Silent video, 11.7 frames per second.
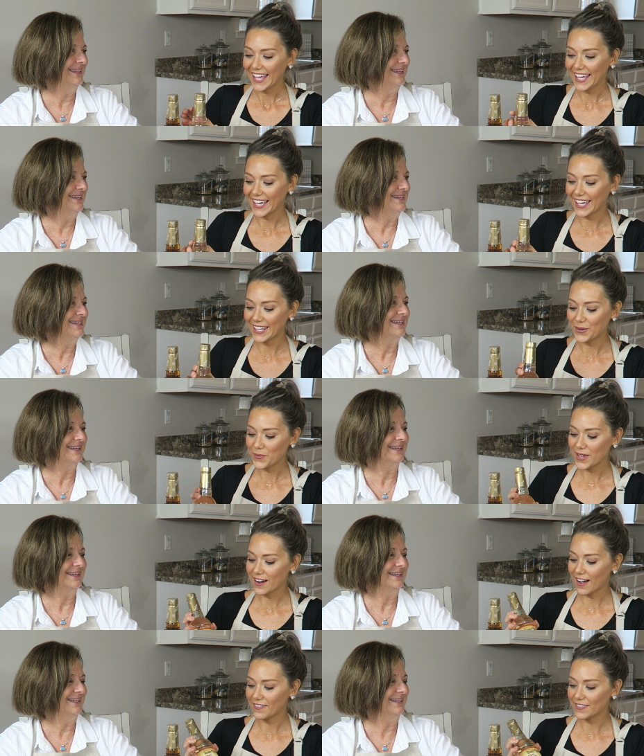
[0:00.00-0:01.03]
Speaker 1: And
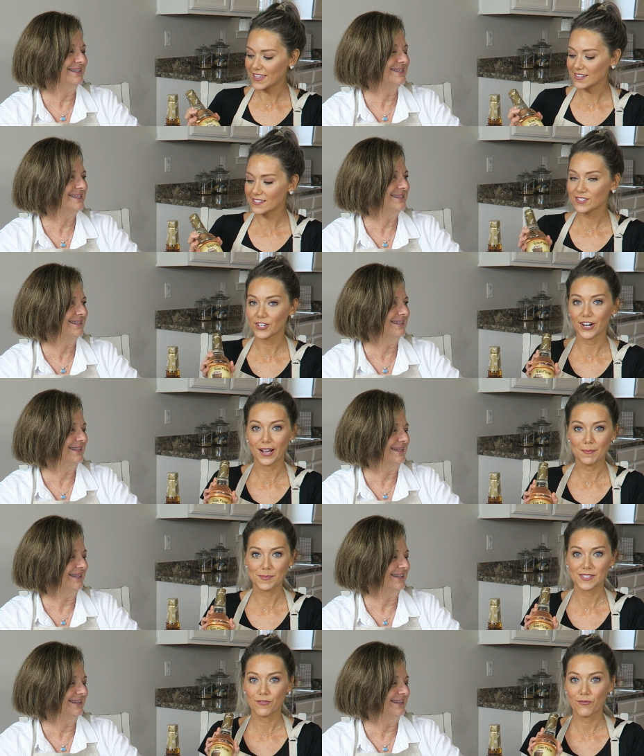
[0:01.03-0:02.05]
we got these
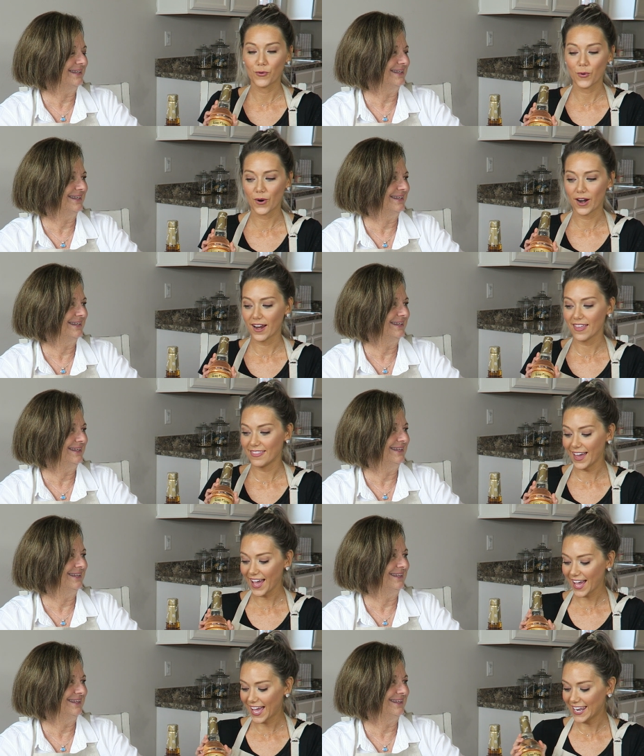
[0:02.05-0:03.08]
syrups for
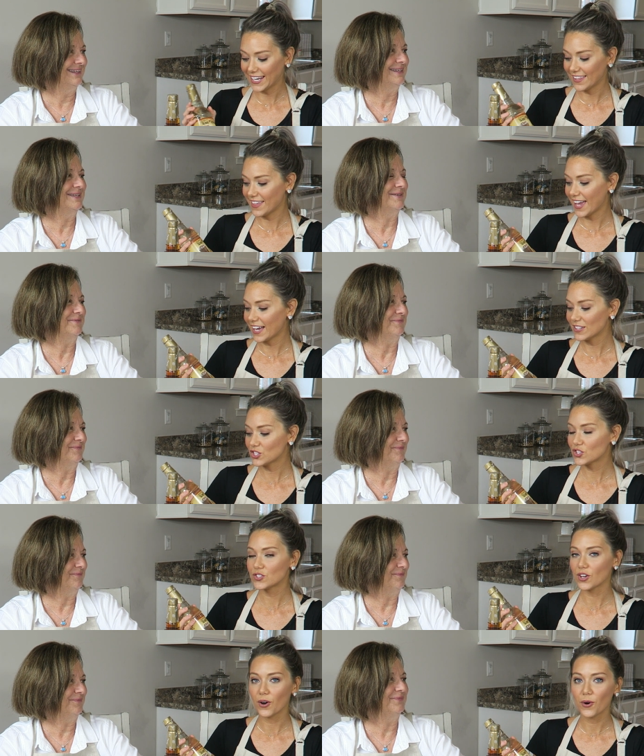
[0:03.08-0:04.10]
that. They had
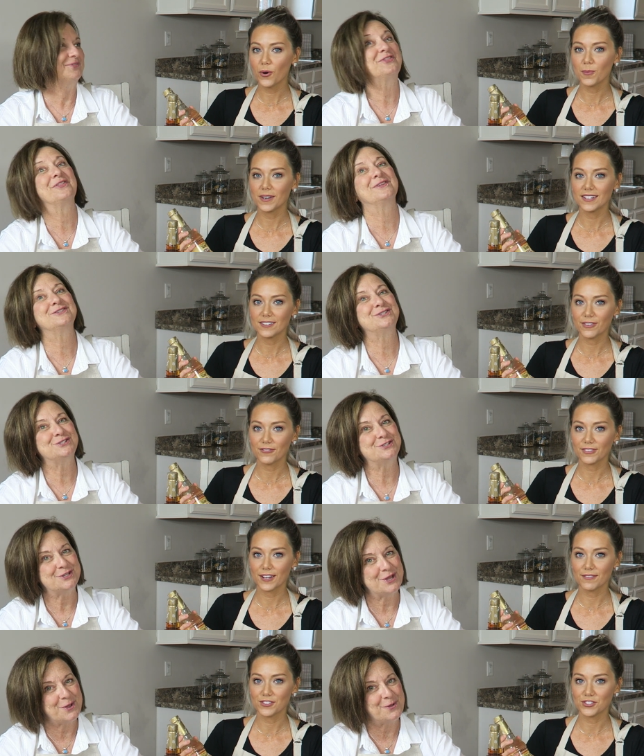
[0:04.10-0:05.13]
so many different
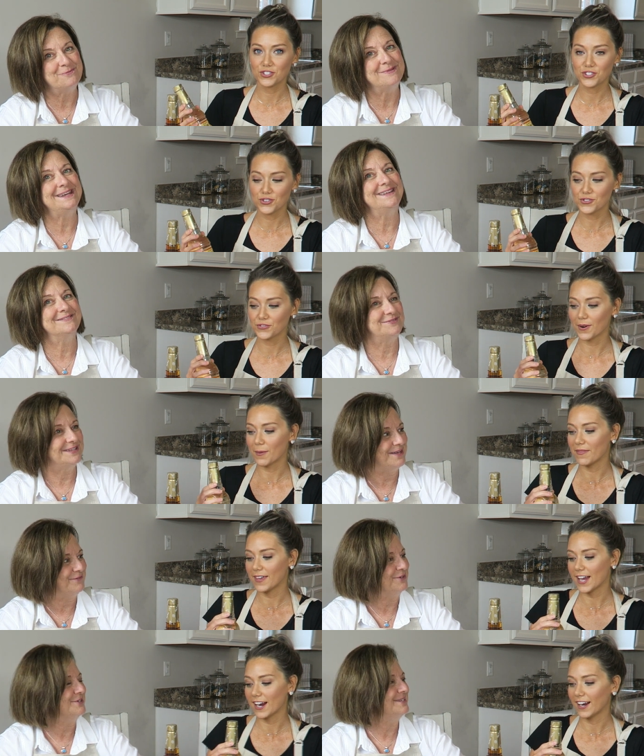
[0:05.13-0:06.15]
flavors so to choose from
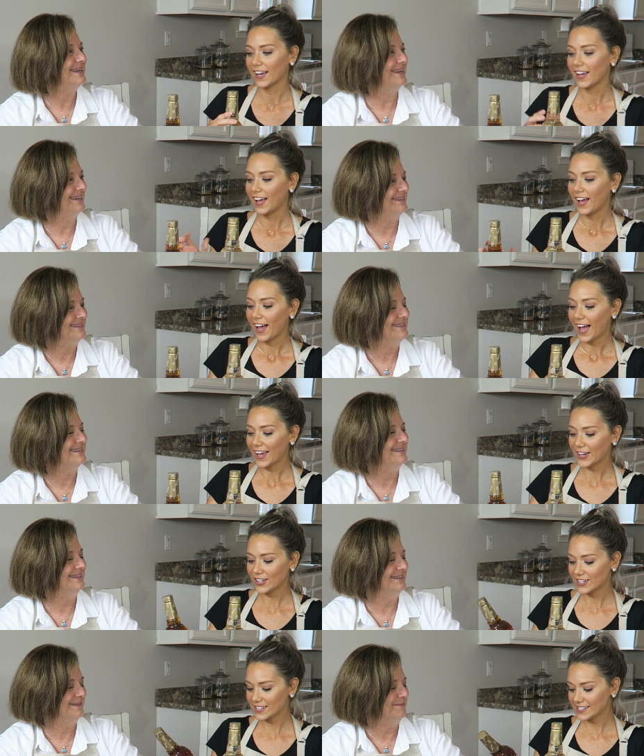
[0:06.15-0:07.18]
flavors, there. Yes. I
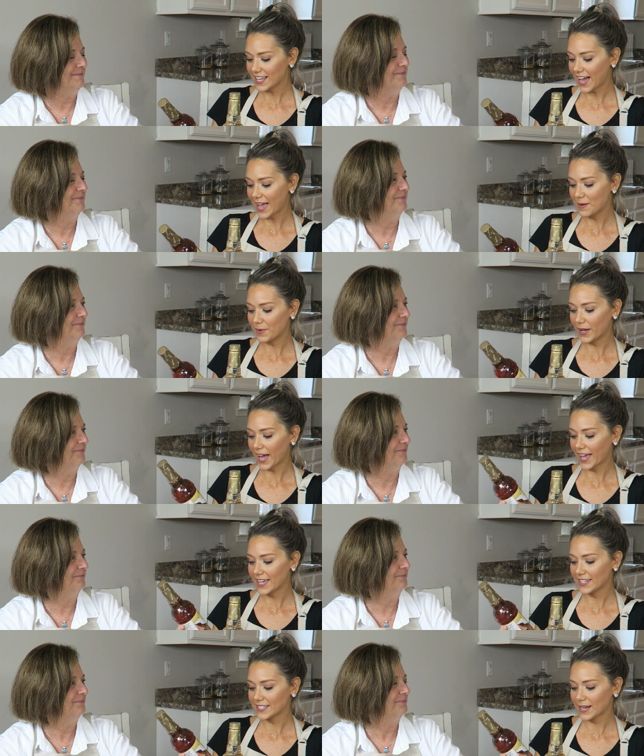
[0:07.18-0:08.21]
couldn't mm -hmm. decide, but mm -hmm. I
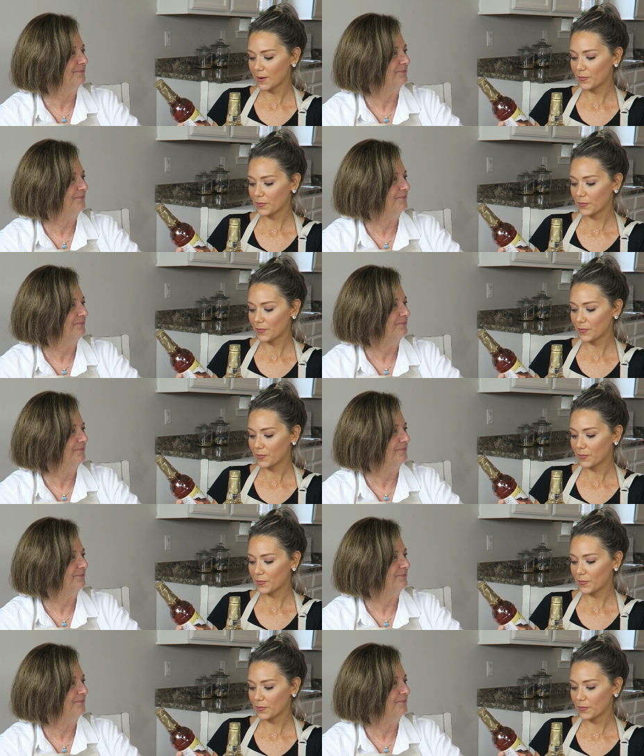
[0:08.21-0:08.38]
mm-hmm. ended